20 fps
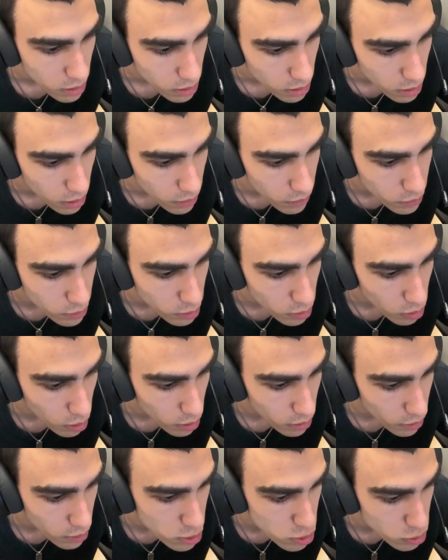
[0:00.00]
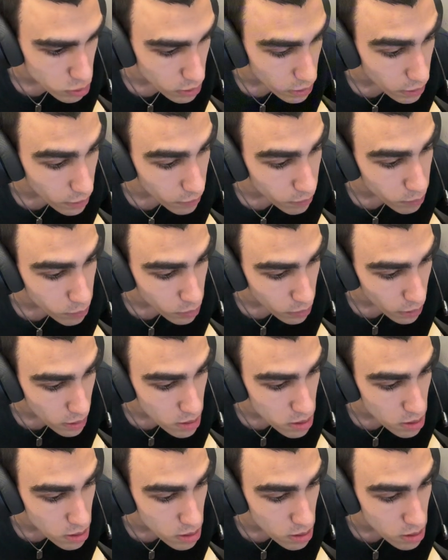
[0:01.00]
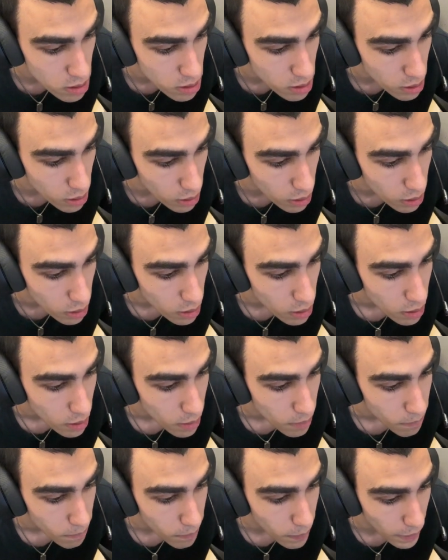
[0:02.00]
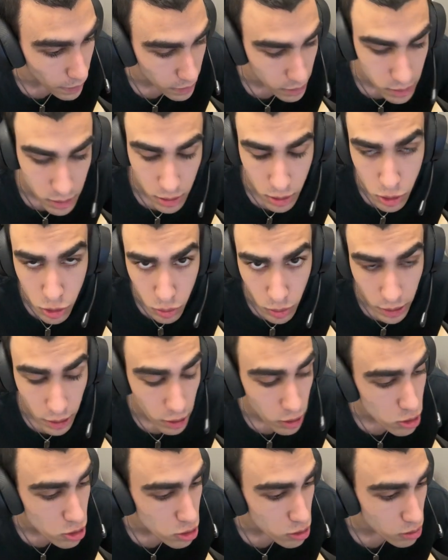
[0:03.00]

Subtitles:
gone for your long entry if price doesn't see back into this range.